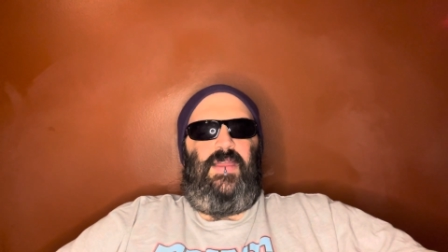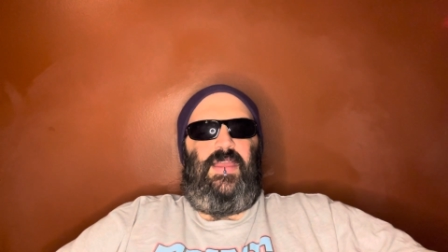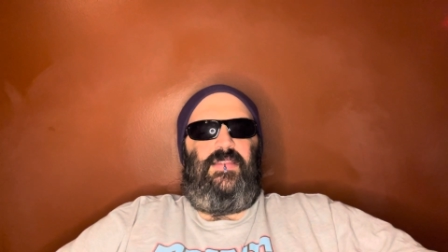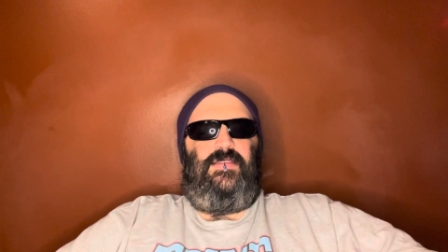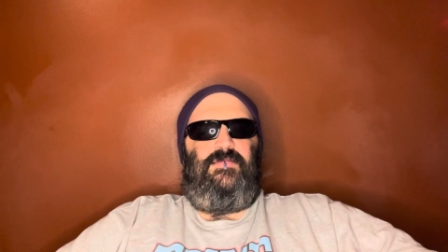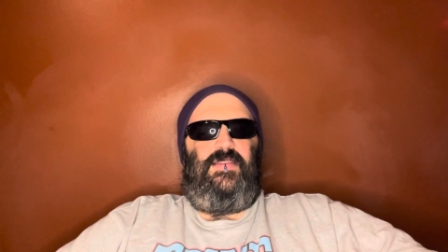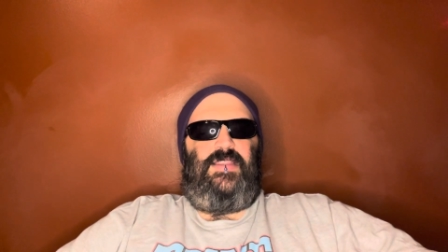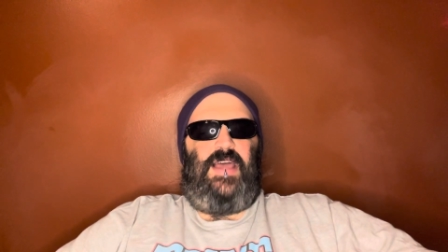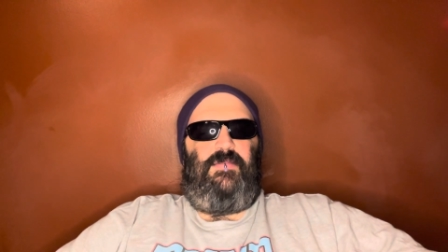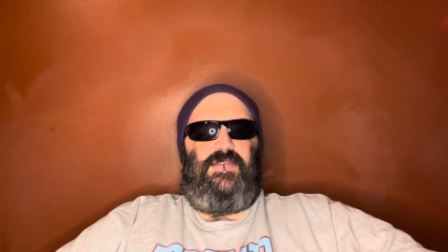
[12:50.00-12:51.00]
and
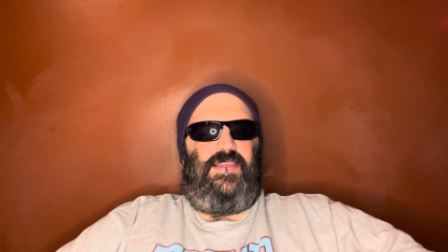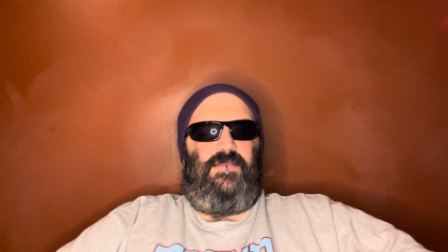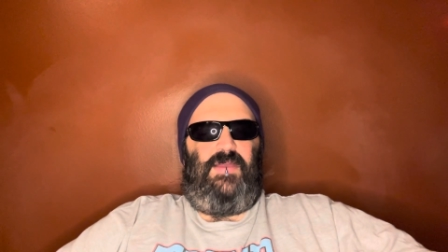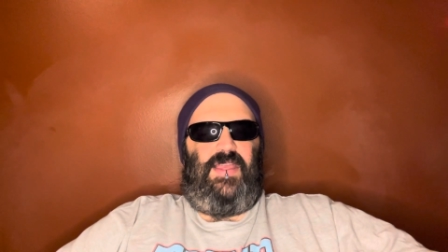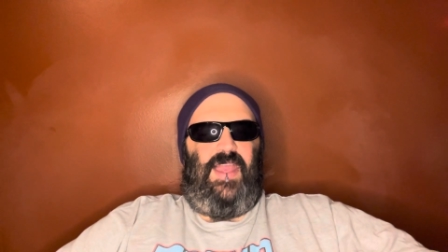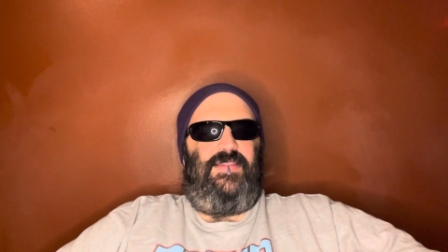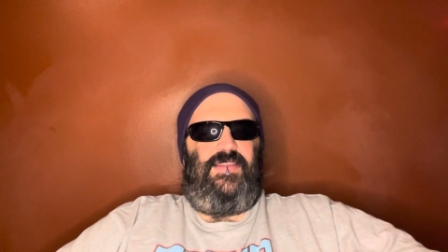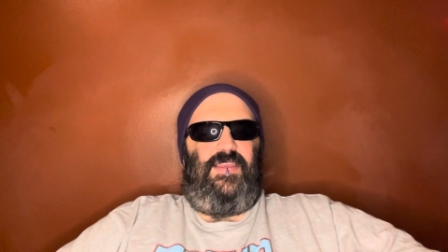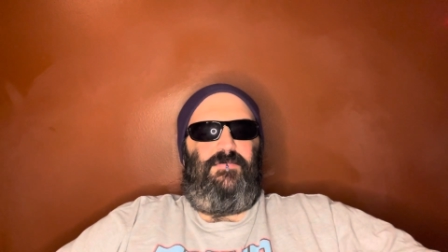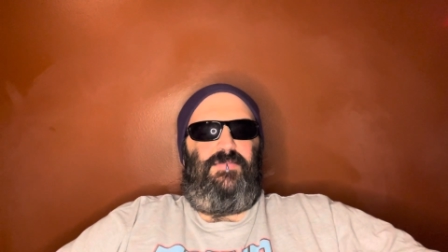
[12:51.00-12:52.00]
Thomasin
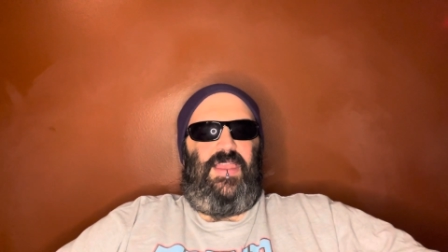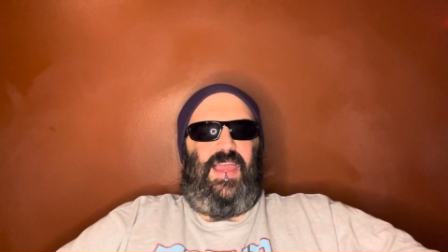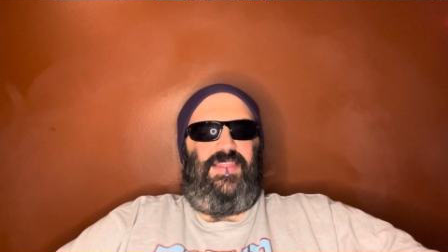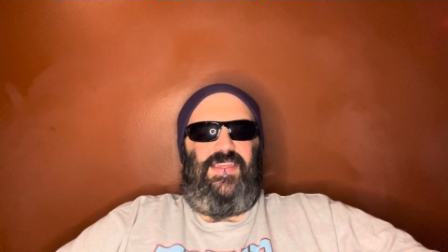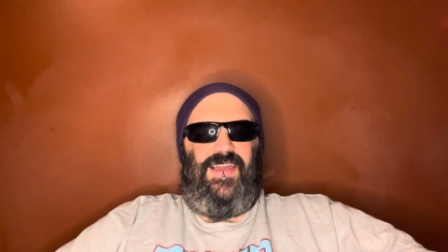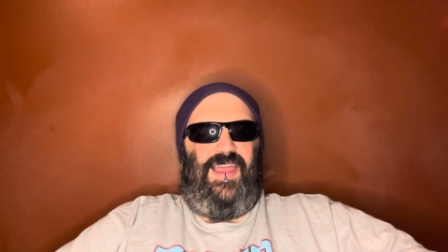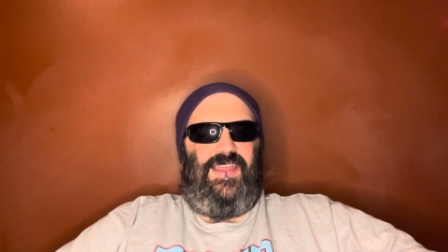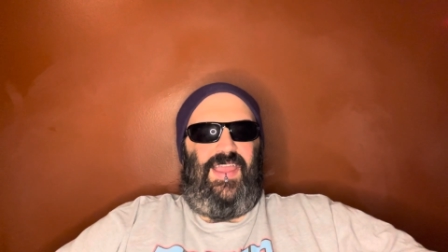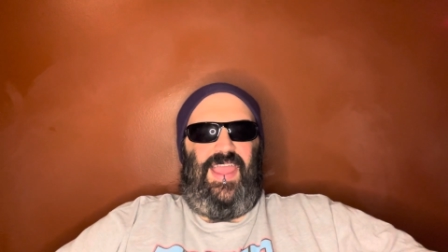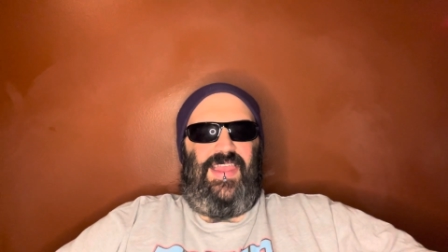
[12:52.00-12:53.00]
McKenzie, but I think
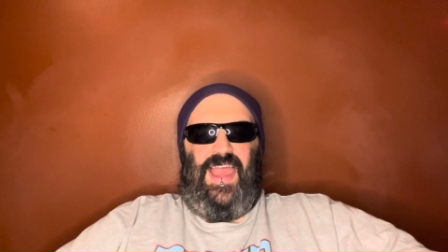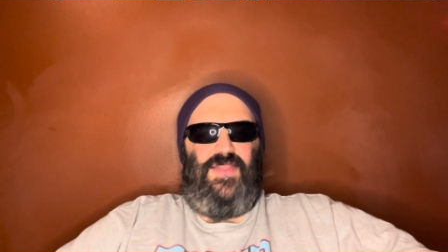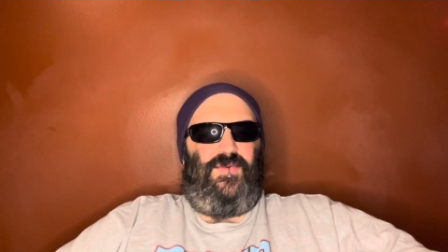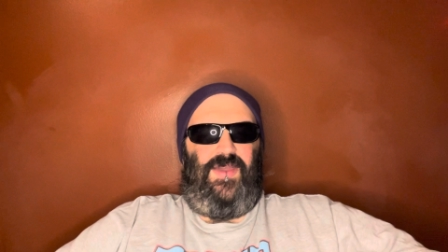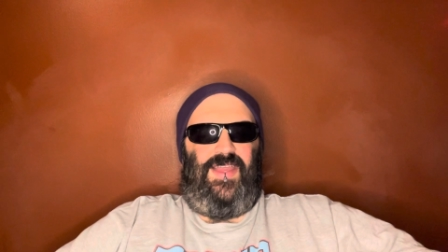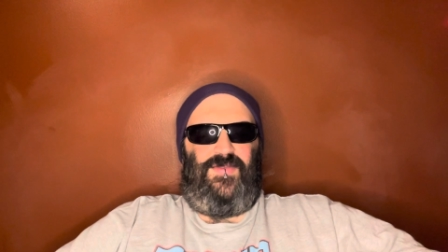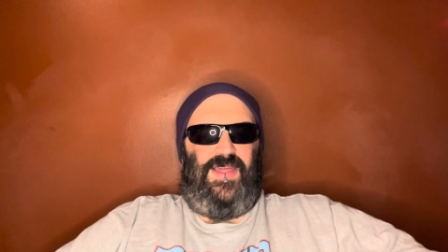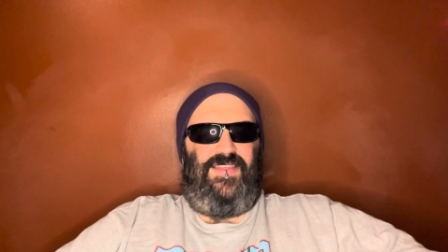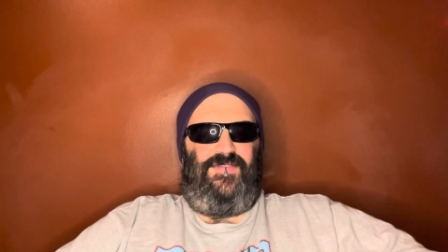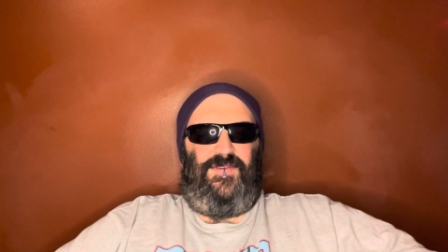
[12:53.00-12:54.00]
I, Anne Hathaway is why
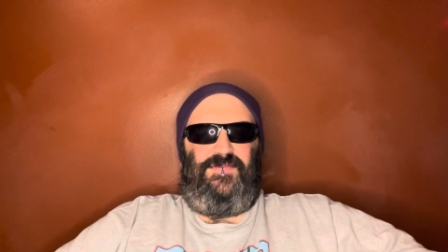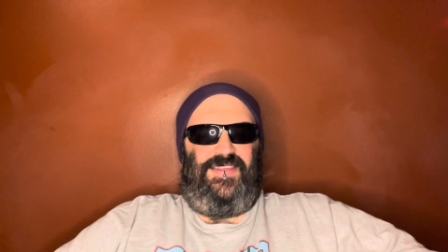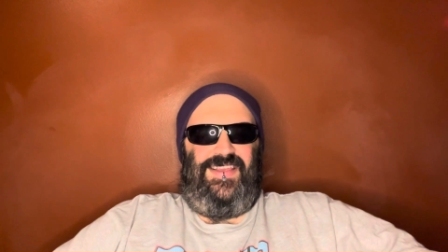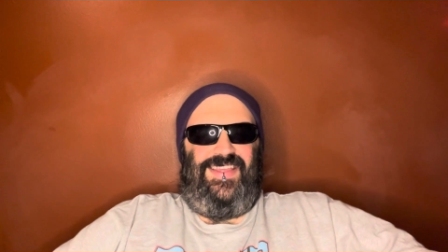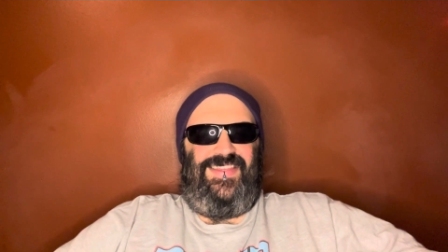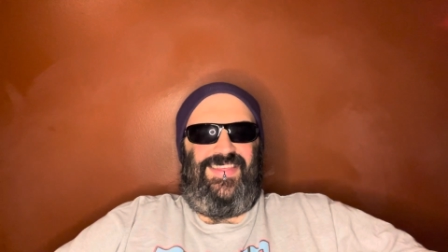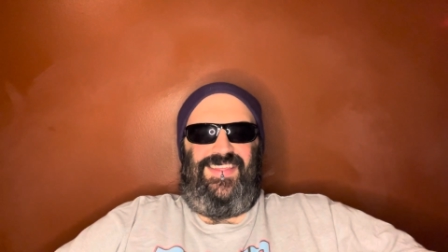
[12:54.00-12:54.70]
this film is in,